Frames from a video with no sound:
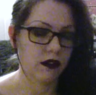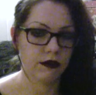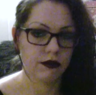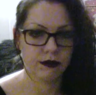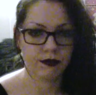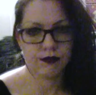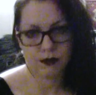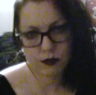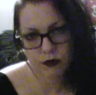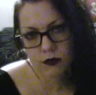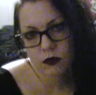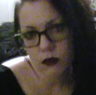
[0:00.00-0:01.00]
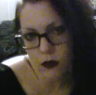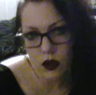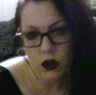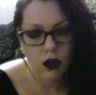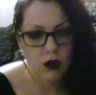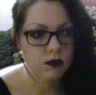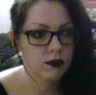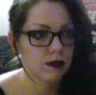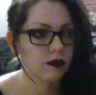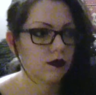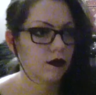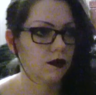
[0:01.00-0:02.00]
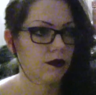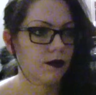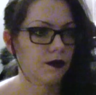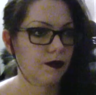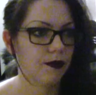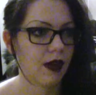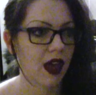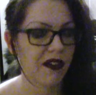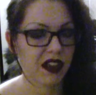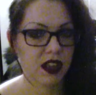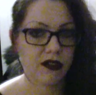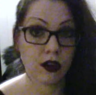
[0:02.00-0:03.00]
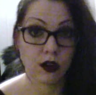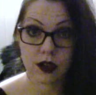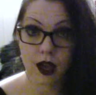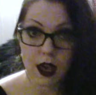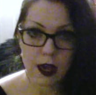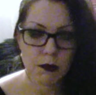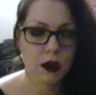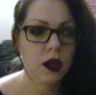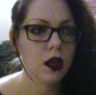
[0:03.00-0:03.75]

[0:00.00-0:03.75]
of, you know, having a difficult time,